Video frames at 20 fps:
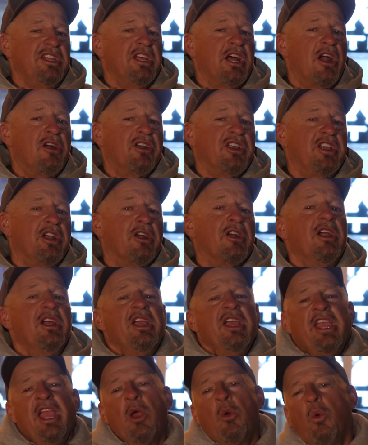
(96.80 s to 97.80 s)
yard here.
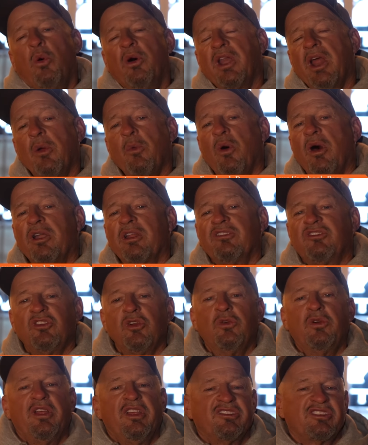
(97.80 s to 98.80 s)
And what I want to
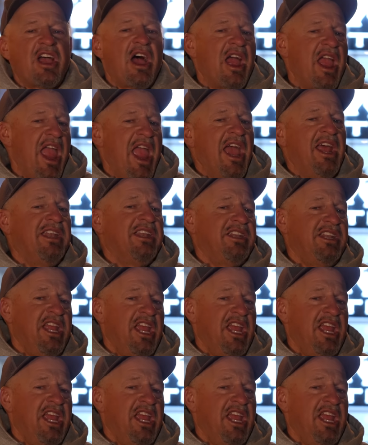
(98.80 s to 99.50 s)
do is I had it